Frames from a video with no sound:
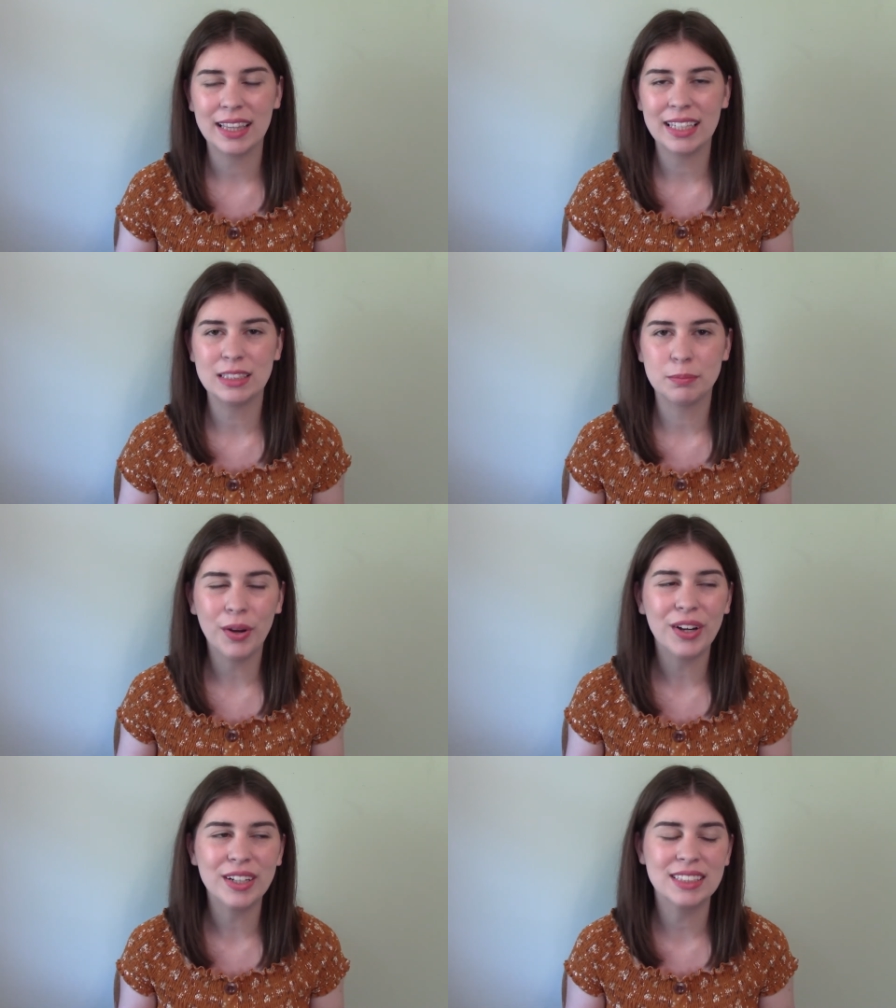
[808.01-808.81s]
these
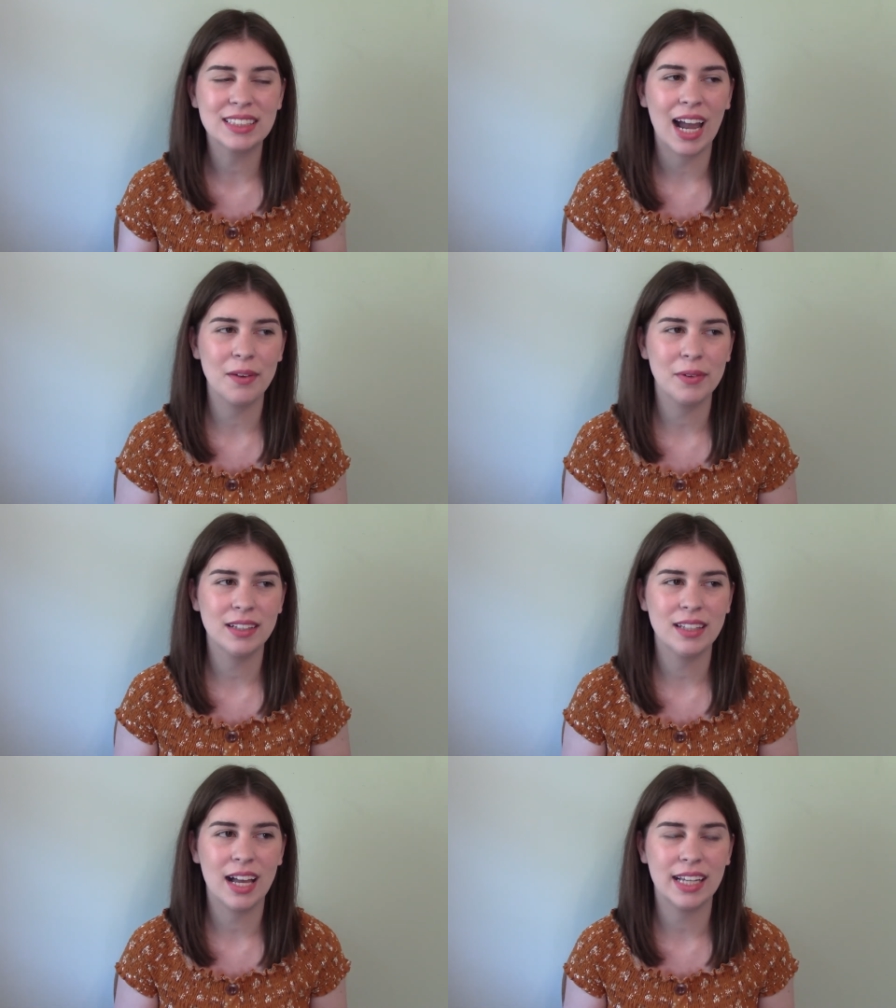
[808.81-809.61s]
books, I
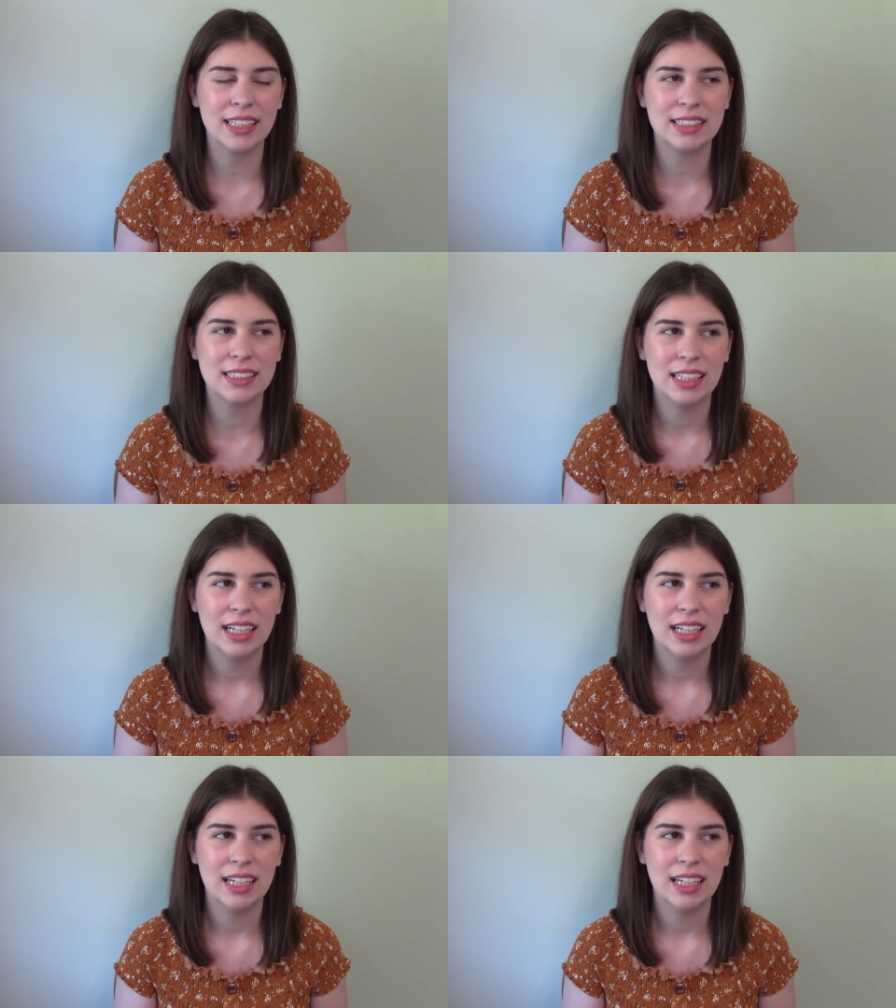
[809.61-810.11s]
realized